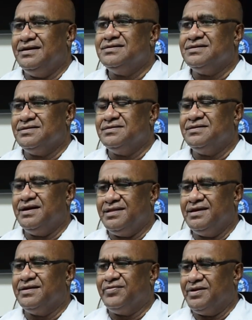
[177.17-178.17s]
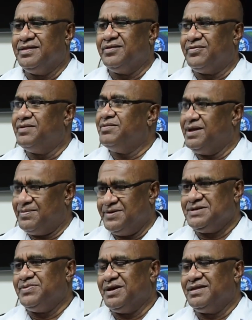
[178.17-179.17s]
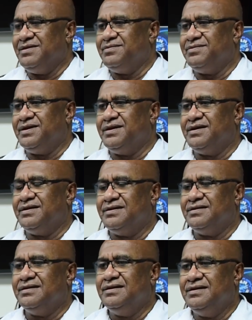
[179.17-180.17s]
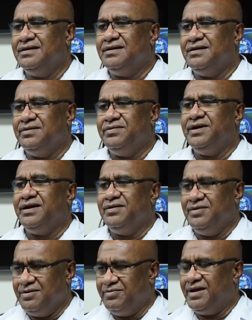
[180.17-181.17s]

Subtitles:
And so I think from that perspective, we are doing